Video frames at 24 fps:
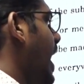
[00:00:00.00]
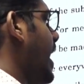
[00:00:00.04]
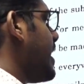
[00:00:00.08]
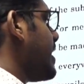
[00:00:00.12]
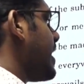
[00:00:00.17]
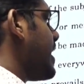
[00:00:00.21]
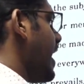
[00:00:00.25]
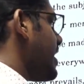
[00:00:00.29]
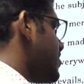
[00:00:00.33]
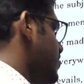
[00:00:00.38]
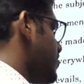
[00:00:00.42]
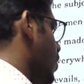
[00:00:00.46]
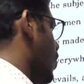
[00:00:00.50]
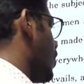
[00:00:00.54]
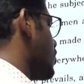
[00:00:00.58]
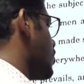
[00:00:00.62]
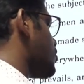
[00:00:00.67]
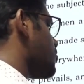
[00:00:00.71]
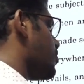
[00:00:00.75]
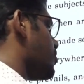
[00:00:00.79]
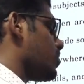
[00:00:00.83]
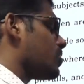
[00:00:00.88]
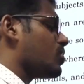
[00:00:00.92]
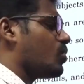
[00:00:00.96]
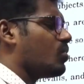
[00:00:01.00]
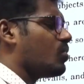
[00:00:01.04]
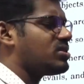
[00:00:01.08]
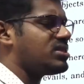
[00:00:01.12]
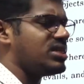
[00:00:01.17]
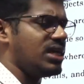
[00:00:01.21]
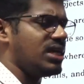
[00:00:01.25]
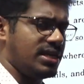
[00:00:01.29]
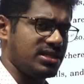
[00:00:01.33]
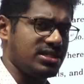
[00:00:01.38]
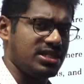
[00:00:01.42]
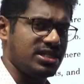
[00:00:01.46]
and has laws for good
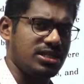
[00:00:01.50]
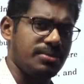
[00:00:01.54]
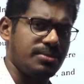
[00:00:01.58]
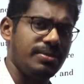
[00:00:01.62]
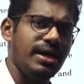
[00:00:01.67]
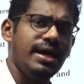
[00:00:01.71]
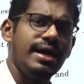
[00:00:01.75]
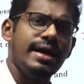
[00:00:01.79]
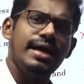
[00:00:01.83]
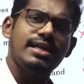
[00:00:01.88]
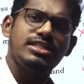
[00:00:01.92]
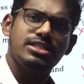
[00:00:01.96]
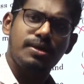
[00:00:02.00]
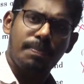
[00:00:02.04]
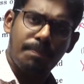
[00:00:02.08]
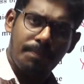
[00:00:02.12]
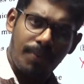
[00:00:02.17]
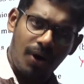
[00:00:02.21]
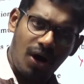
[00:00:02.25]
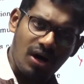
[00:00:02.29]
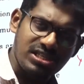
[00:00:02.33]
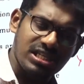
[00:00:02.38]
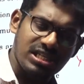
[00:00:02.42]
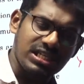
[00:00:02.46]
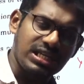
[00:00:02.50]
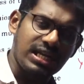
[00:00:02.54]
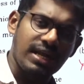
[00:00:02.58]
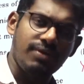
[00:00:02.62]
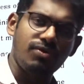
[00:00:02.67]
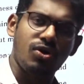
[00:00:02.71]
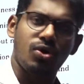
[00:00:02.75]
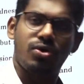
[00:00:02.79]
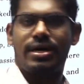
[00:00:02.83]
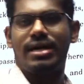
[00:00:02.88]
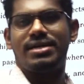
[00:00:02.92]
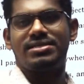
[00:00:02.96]
citizenship. It's a positive
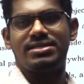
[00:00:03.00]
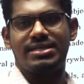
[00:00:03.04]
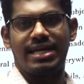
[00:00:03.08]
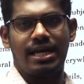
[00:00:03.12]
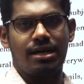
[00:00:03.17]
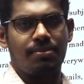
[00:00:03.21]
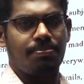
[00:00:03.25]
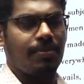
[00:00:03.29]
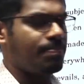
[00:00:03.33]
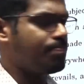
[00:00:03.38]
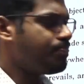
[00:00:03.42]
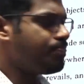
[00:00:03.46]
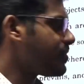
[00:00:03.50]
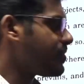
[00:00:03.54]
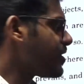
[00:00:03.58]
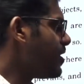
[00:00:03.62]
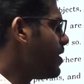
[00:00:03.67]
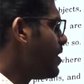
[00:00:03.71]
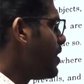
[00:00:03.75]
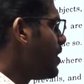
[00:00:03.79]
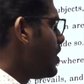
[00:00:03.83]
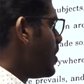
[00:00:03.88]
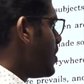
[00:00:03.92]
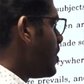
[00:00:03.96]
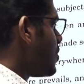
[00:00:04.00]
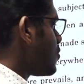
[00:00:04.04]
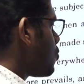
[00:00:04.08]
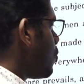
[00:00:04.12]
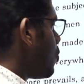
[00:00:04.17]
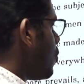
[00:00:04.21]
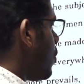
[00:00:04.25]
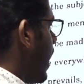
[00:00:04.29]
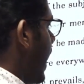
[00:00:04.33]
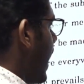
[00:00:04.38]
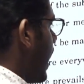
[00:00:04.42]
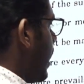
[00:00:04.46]
looking statement.
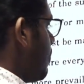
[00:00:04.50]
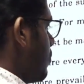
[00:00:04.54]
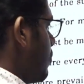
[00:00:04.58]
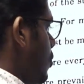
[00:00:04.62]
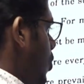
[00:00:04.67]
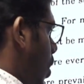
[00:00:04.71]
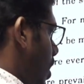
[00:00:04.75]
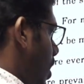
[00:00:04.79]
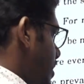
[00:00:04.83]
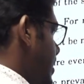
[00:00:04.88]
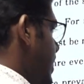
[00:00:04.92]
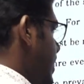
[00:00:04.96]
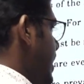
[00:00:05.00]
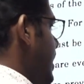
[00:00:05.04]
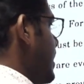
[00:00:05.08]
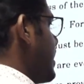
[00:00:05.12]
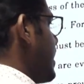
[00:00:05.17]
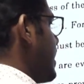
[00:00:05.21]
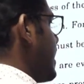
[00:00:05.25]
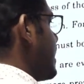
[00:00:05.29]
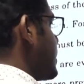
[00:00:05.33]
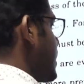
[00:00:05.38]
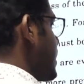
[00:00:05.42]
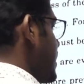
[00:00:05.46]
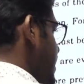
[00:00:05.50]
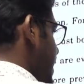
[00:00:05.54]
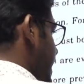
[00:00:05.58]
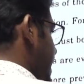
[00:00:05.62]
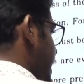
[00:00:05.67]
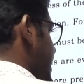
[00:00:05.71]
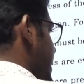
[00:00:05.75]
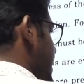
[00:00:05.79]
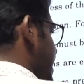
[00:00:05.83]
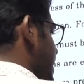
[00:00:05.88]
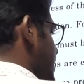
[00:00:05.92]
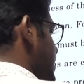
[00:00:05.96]
So I am not treating it as
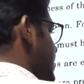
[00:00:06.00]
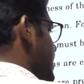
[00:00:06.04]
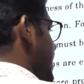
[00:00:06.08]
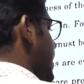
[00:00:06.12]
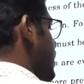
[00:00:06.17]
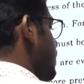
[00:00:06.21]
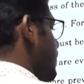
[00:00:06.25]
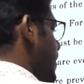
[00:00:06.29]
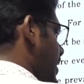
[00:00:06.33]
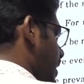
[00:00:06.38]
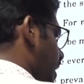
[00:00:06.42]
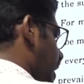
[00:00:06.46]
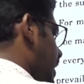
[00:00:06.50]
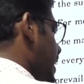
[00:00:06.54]
incorrect statement.